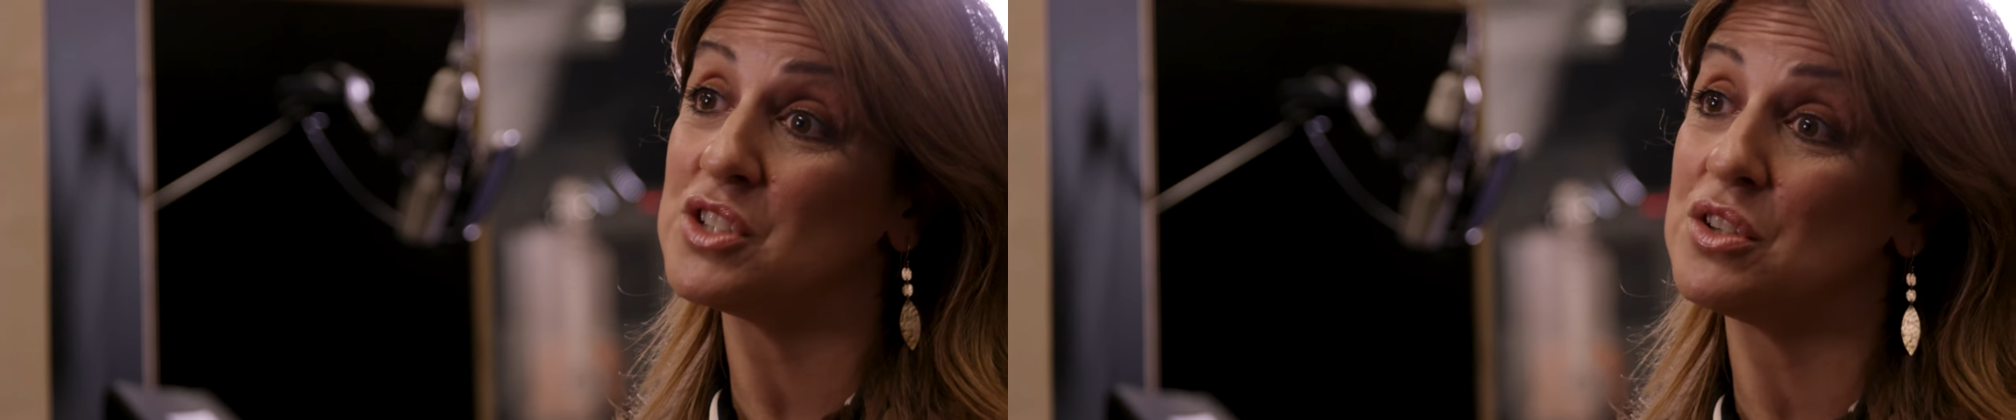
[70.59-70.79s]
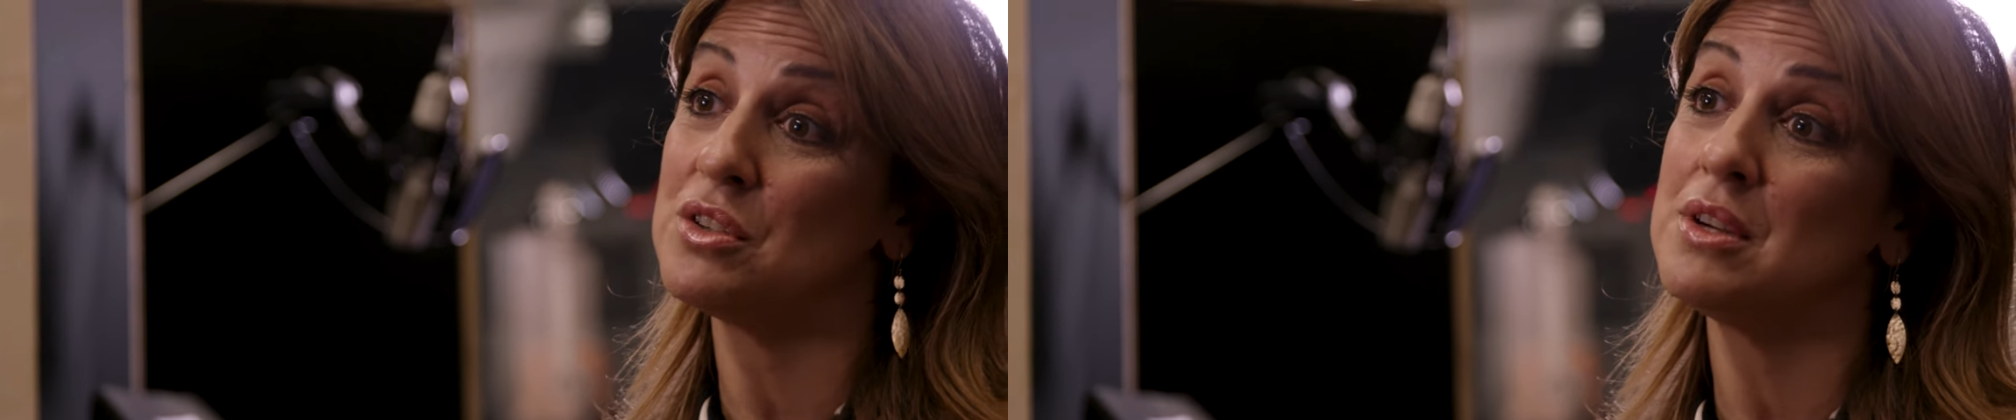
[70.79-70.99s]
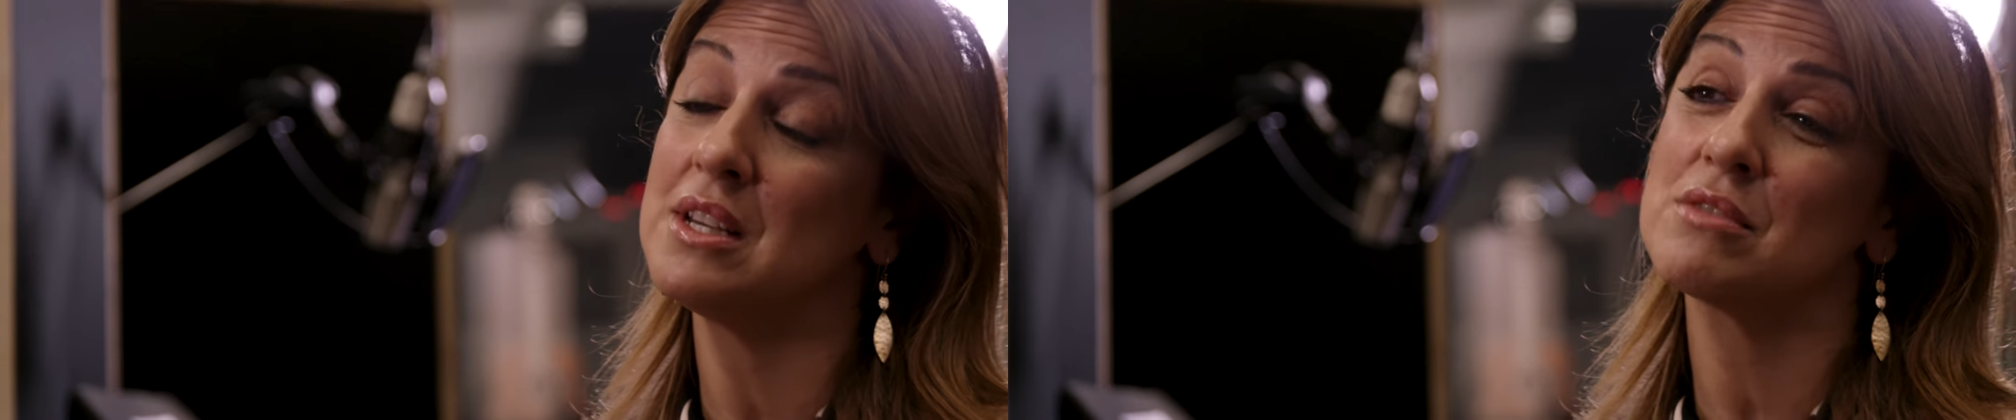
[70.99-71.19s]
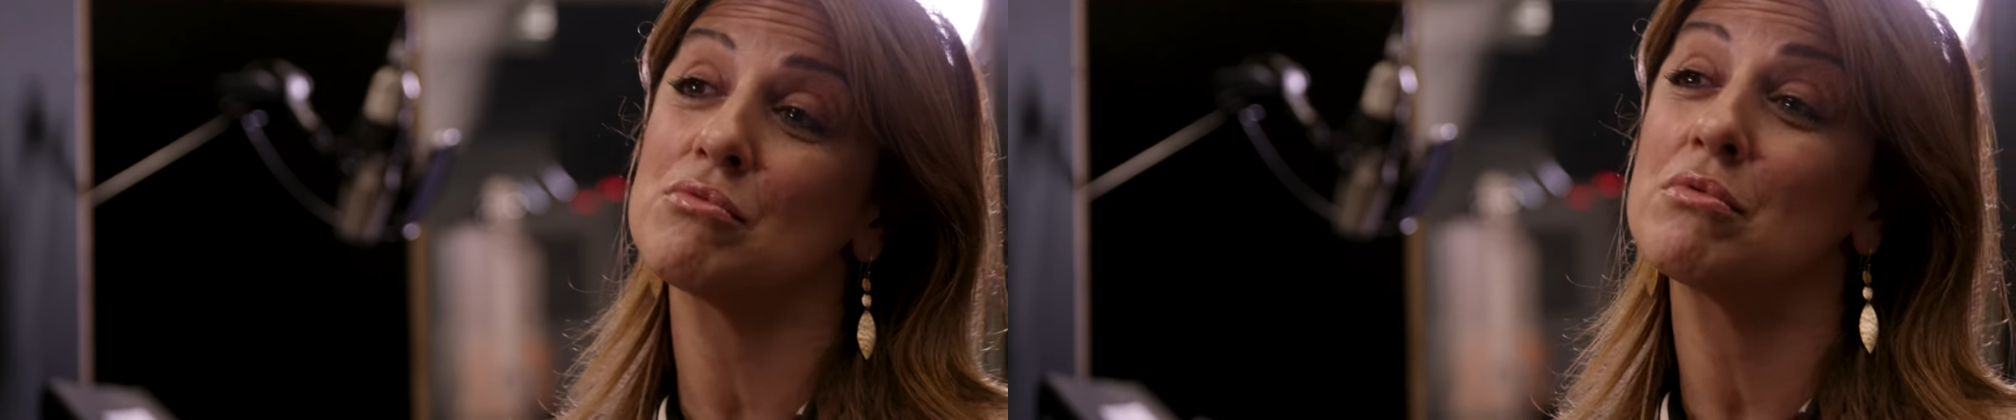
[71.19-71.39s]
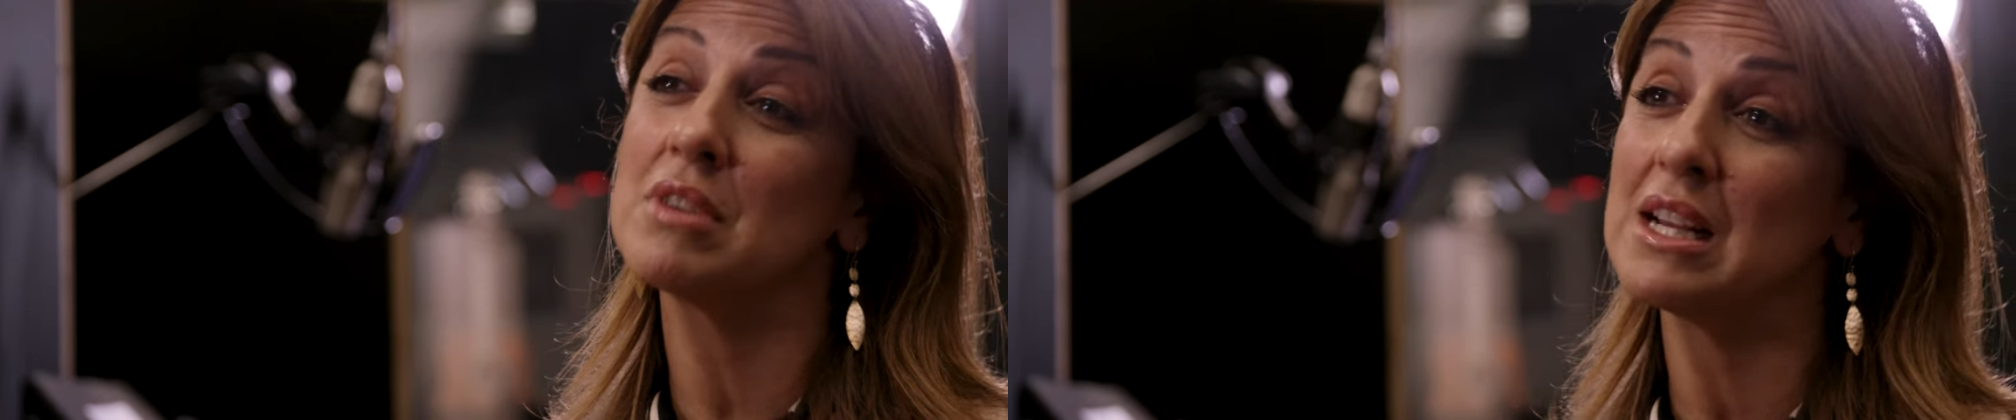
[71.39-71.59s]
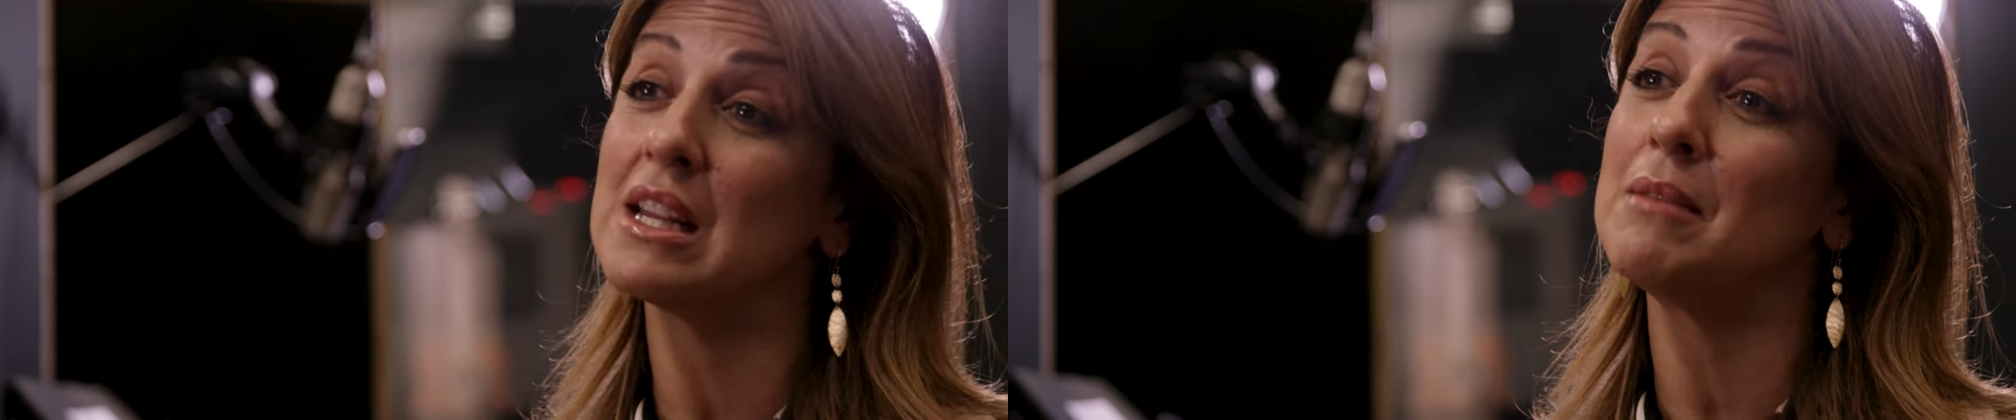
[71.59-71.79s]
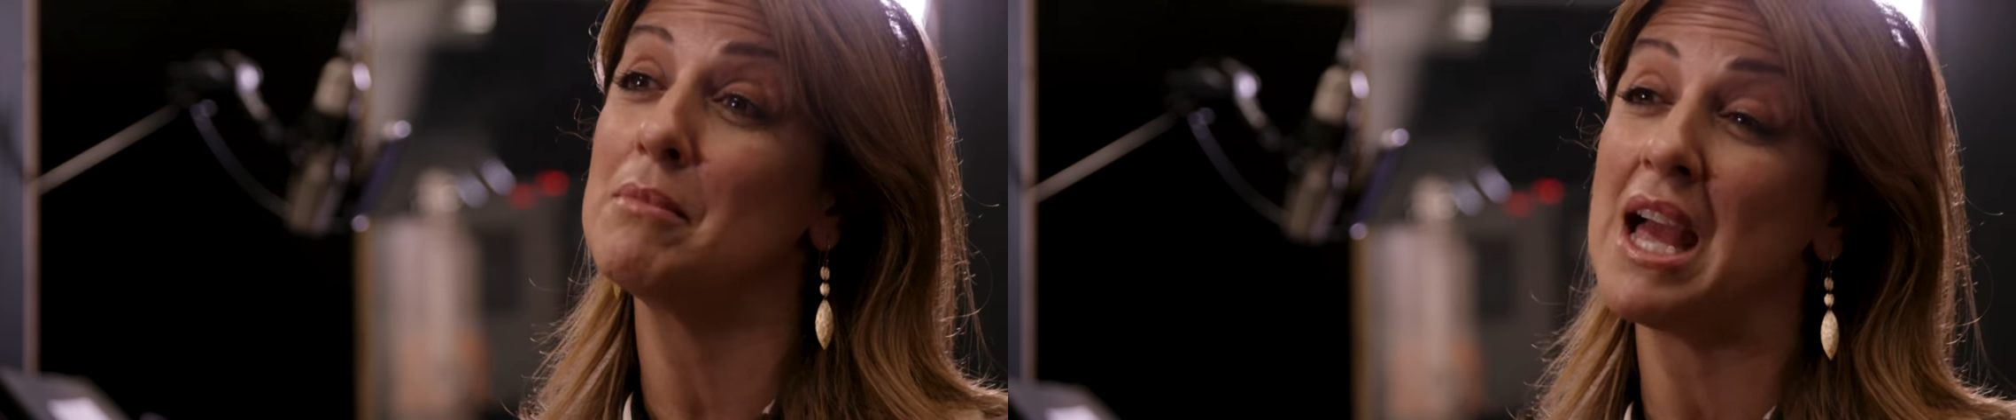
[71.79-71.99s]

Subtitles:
to is really